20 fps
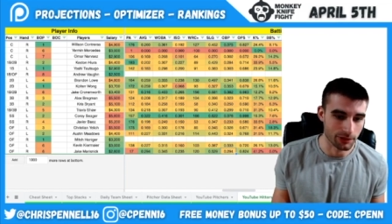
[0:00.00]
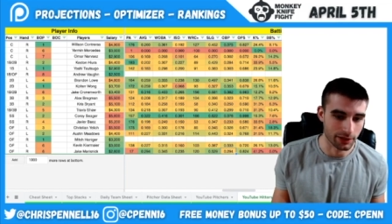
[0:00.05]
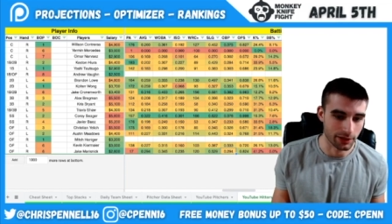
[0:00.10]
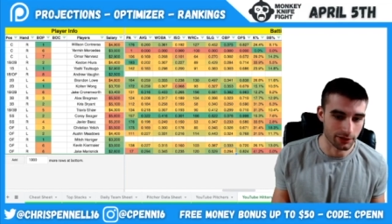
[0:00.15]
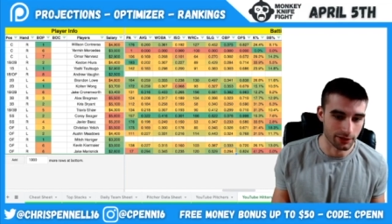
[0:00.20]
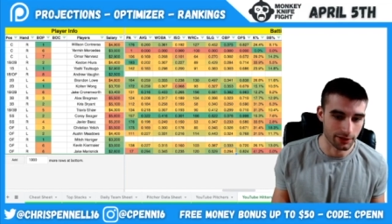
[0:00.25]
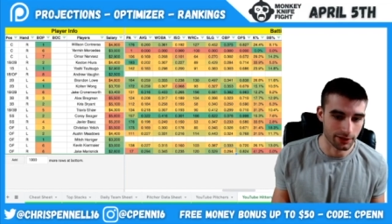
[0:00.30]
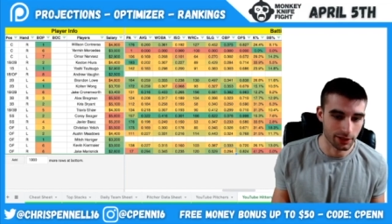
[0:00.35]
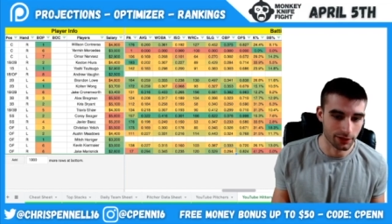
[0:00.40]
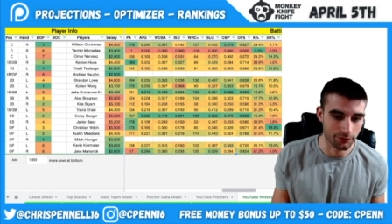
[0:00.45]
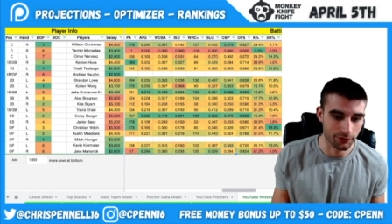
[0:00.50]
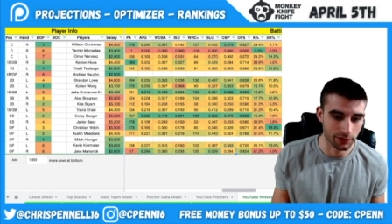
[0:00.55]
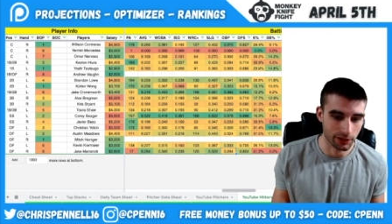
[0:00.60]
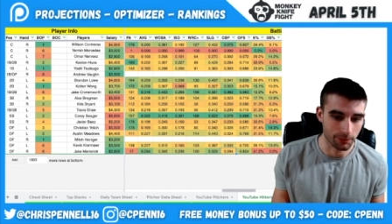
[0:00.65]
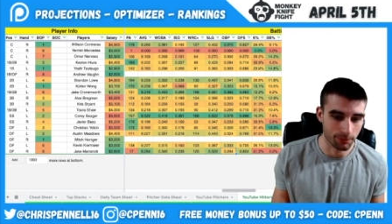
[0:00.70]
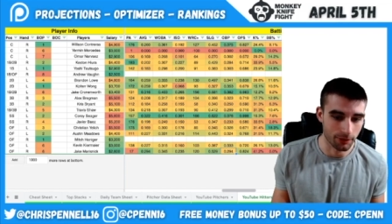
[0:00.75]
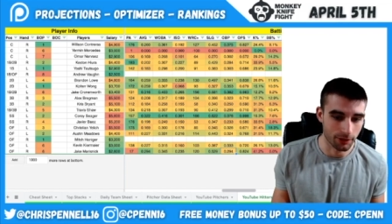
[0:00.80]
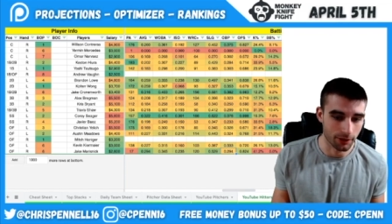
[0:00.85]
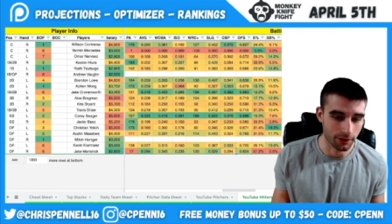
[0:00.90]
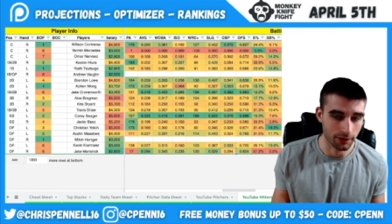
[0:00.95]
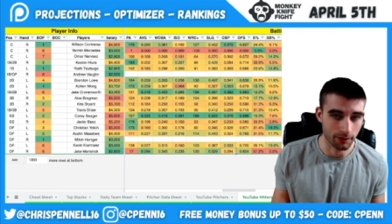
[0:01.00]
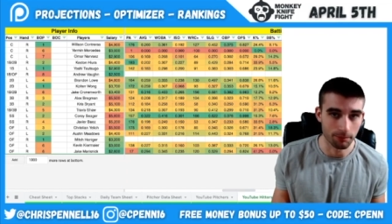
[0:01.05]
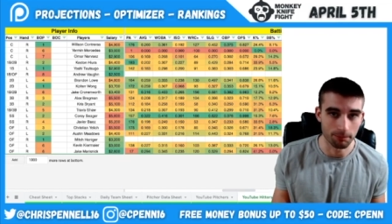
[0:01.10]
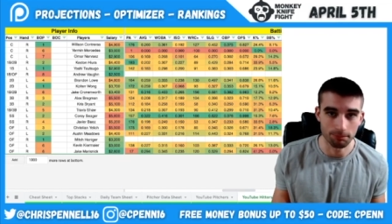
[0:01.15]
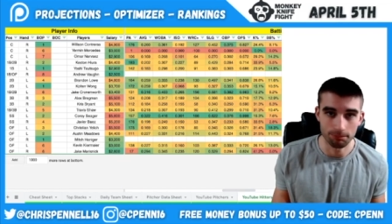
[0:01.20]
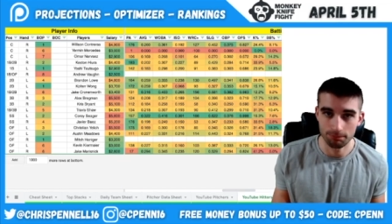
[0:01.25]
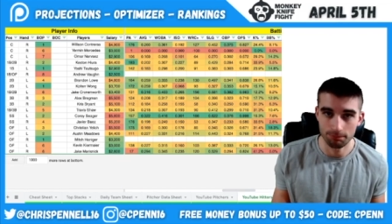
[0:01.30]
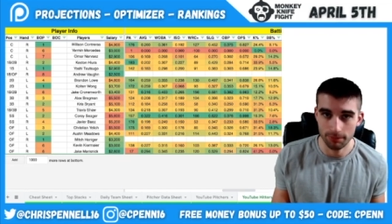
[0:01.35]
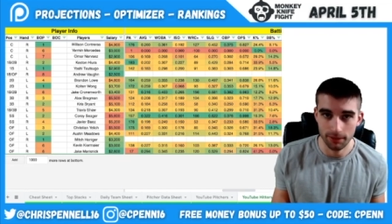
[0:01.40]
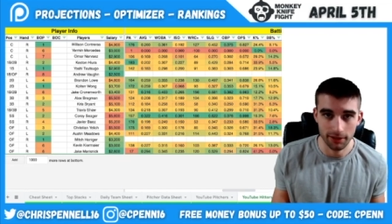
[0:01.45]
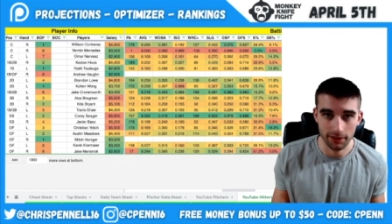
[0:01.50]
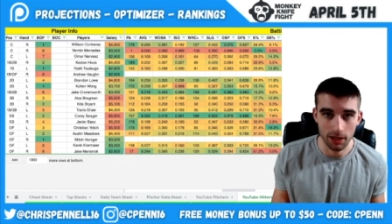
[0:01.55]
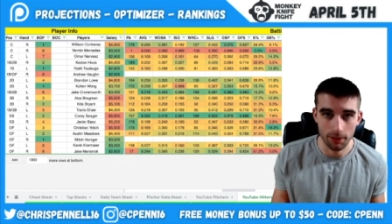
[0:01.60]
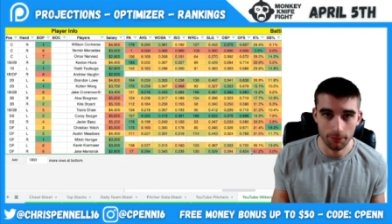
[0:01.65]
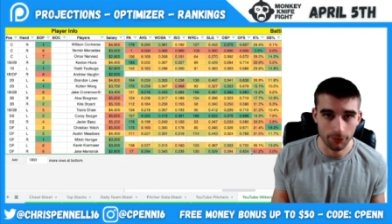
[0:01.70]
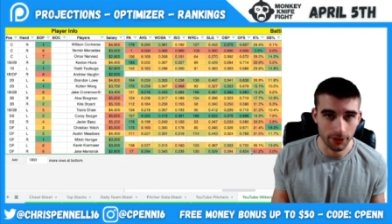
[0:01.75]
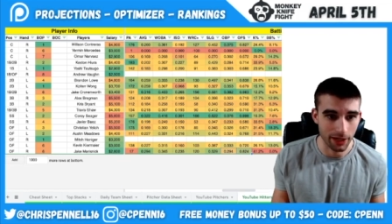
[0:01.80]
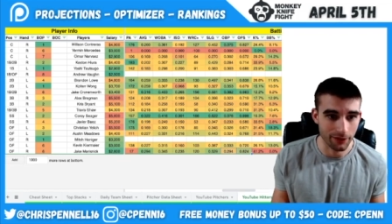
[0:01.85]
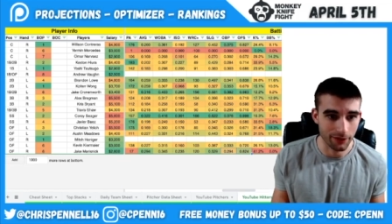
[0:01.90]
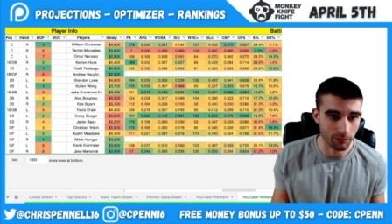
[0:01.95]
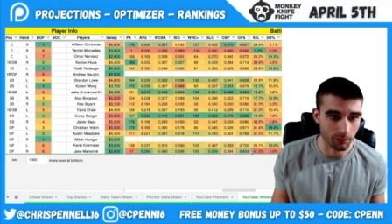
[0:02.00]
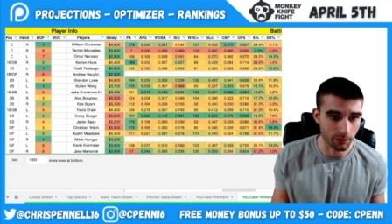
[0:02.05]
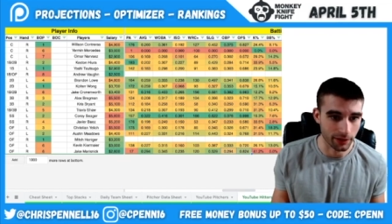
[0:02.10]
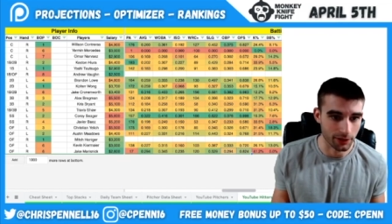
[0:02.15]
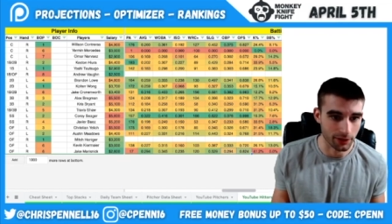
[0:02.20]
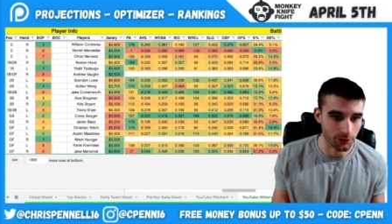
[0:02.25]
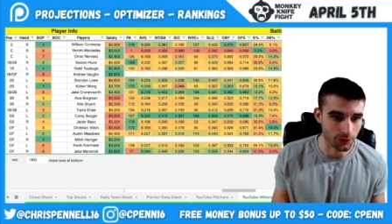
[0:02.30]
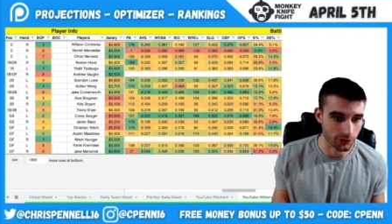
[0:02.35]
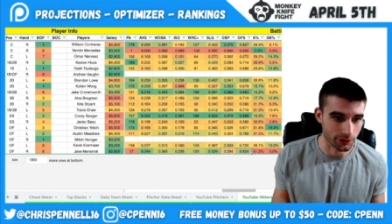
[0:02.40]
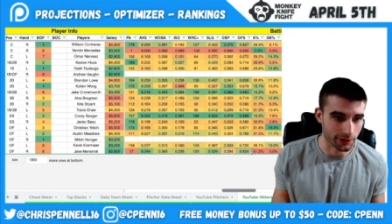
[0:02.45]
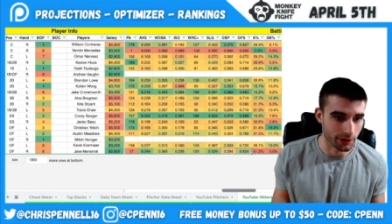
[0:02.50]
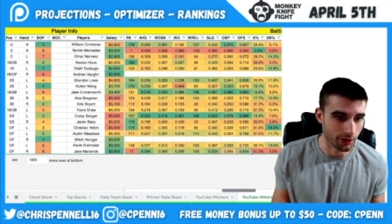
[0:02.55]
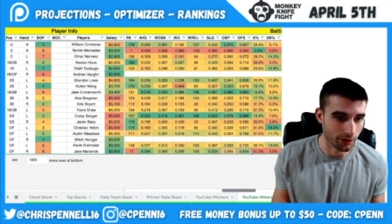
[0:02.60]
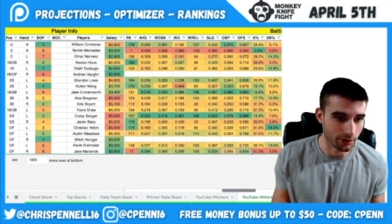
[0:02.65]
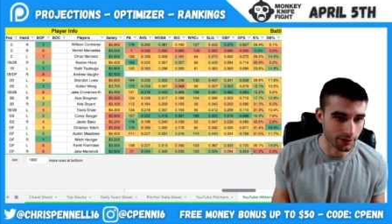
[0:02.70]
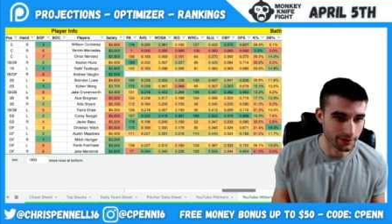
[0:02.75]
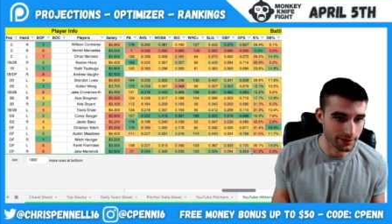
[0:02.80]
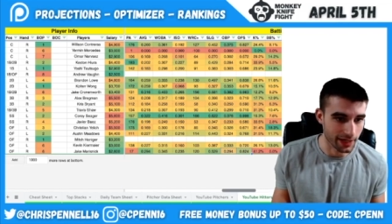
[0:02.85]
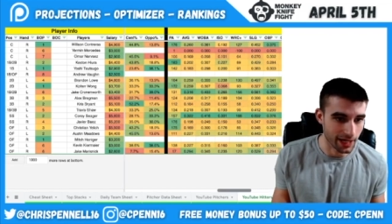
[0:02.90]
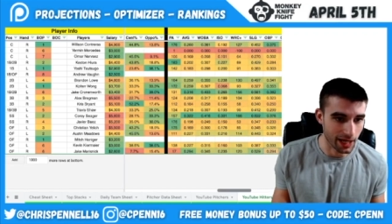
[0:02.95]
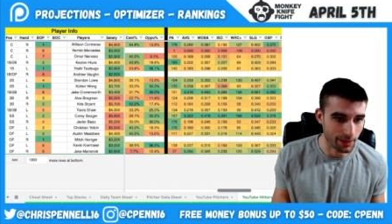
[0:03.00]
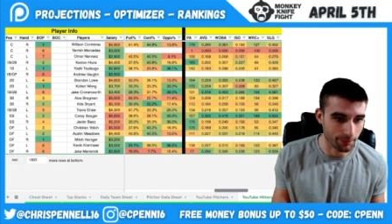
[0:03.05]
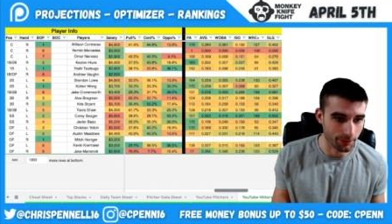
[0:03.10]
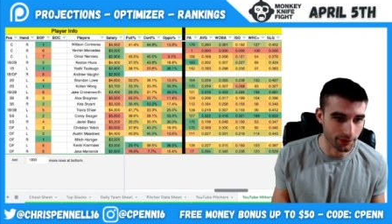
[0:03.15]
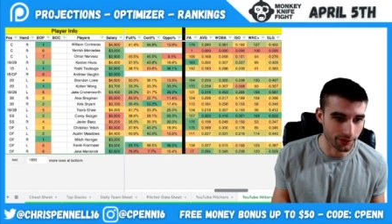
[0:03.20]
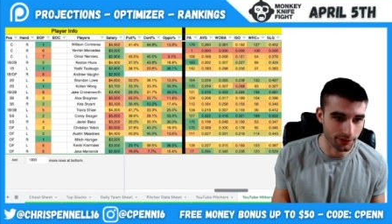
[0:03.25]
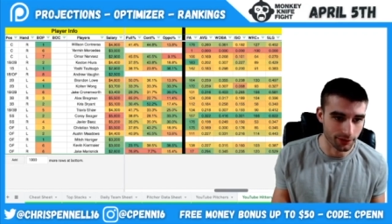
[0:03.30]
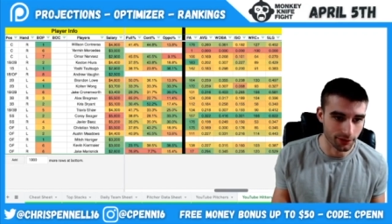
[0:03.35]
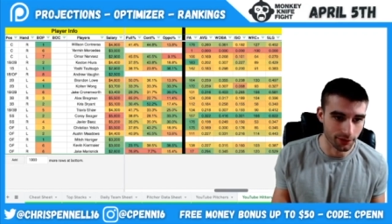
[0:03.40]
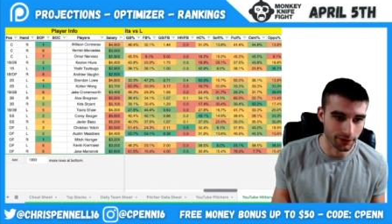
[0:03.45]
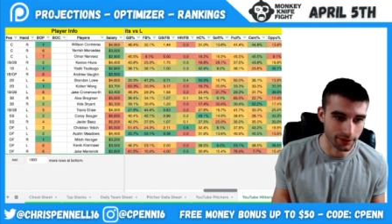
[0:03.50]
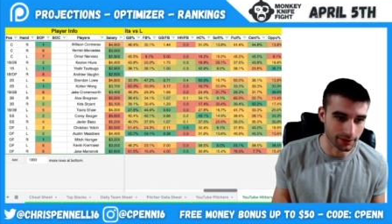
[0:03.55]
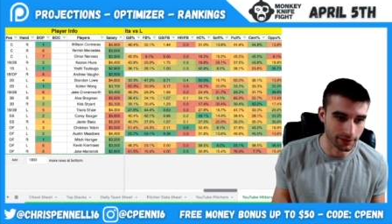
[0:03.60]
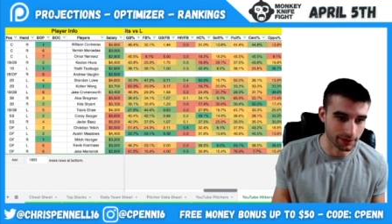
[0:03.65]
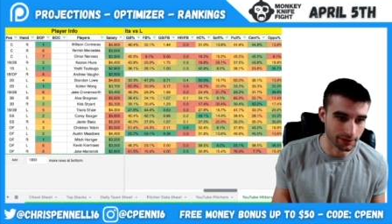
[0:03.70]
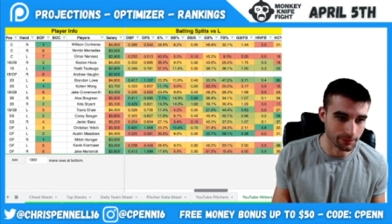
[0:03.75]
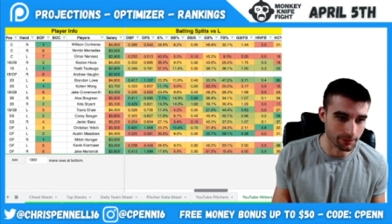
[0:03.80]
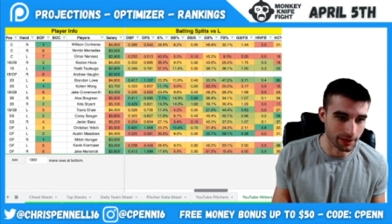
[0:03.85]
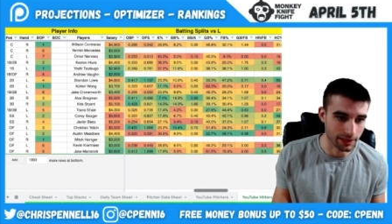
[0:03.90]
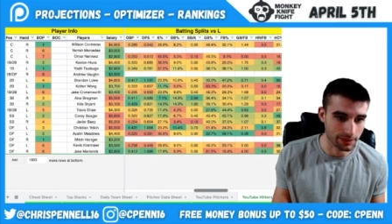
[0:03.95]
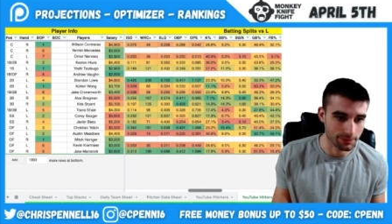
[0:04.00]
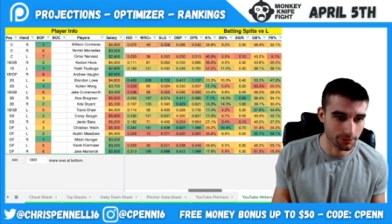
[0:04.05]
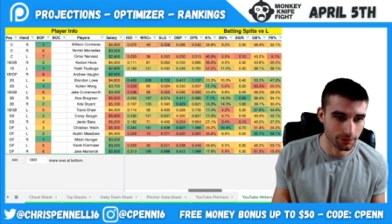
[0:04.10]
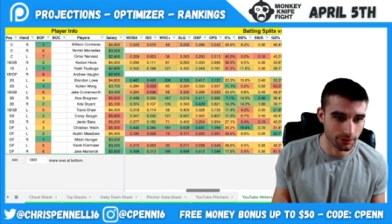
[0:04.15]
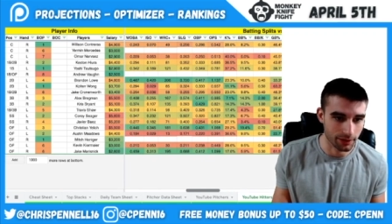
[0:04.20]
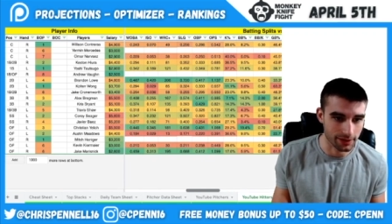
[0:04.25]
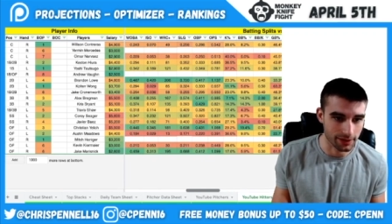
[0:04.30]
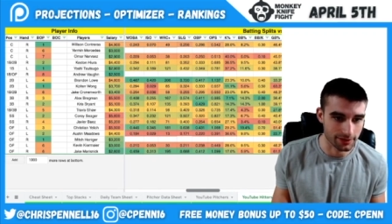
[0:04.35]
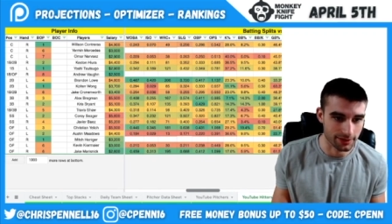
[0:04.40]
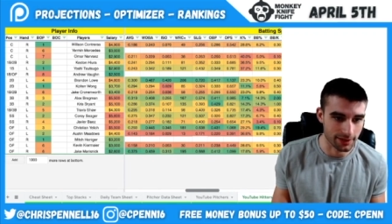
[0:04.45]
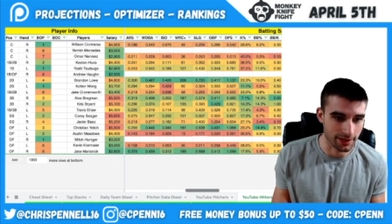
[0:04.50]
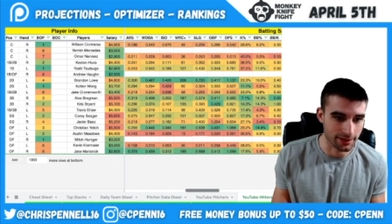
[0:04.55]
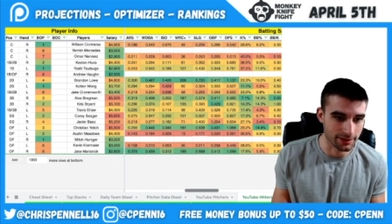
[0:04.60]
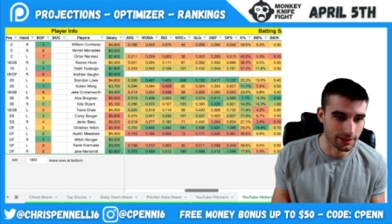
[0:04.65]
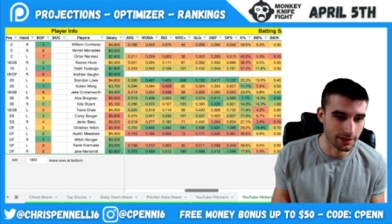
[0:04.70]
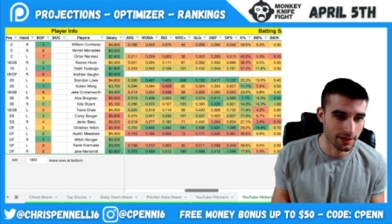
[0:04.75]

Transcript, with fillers: It's a hitter-friendly park, a big upgrade from where they usually are in Tampa, so I think he makes plenty of sense.